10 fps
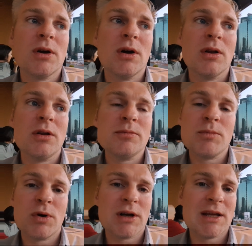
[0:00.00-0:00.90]
a lot
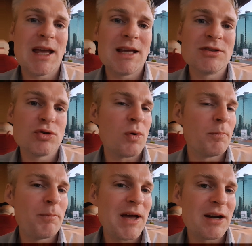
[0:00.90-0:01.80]
more gains
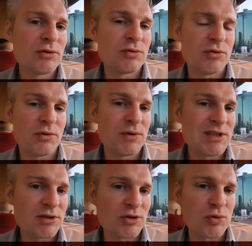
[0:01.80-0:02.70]
compared to the
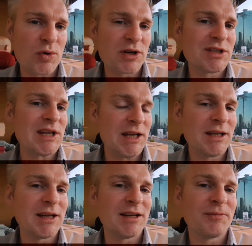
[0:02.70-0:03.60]
risk you are
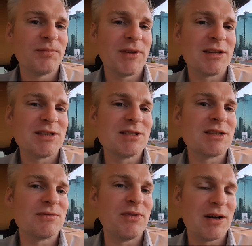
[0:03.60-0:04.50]
taking and this
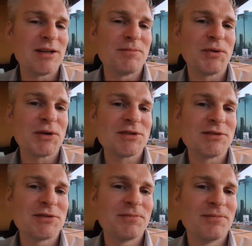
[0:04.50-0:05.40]
is very
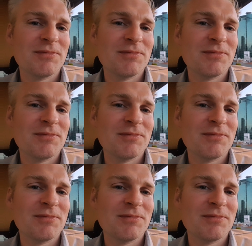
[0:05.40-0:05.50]
important